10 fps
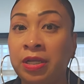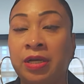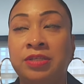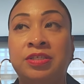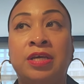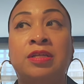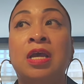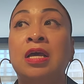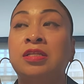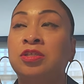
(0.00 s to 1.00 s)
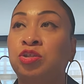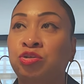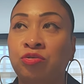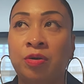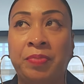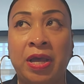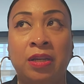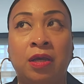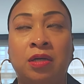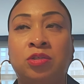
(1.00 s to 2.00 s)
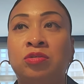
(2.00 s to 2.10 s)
Like I said, there's a stroke of bad luck.